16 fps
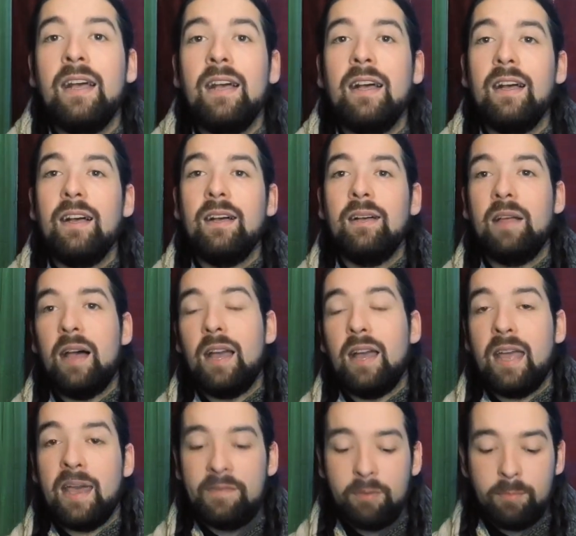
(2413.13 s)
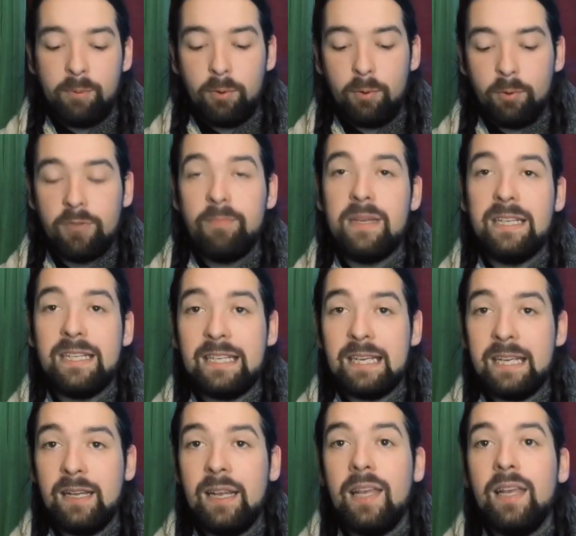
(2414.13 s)
I have a board
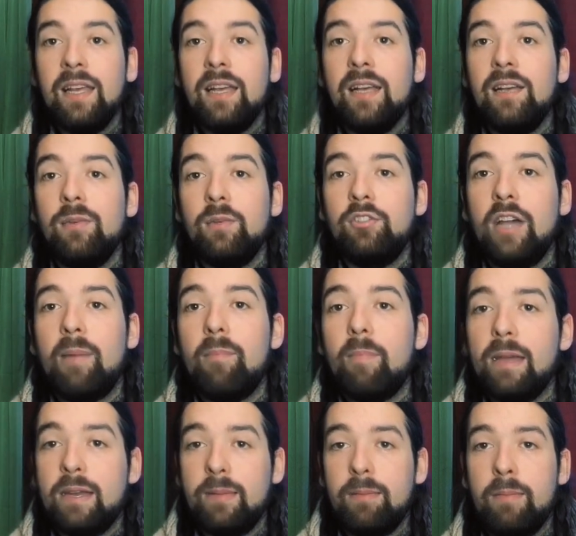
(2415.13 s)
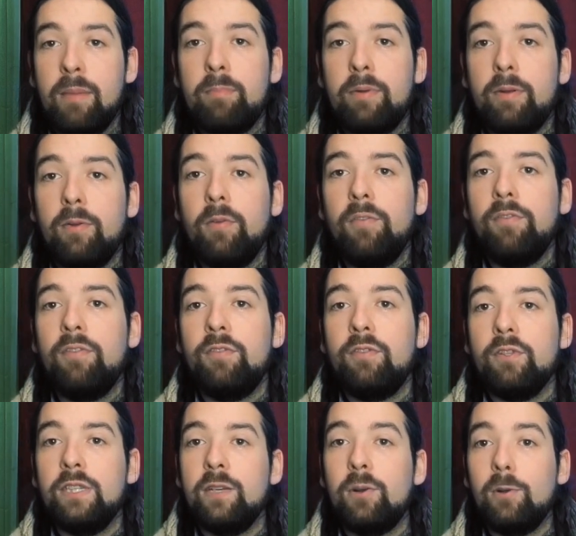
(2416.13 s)
meeting which I'm a member of
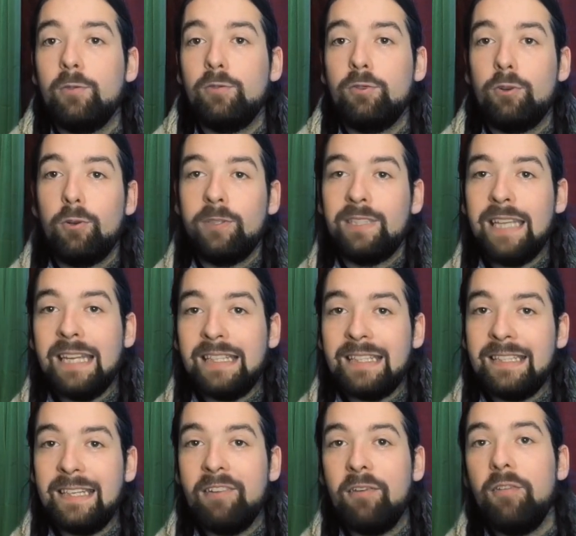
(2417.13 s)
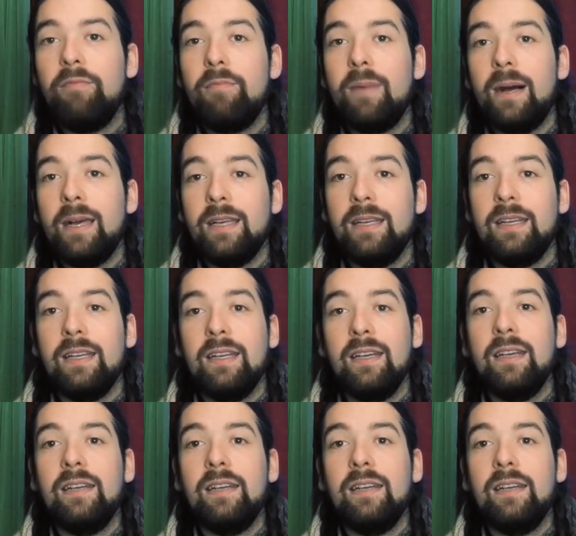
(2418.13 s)
for the cultural center of my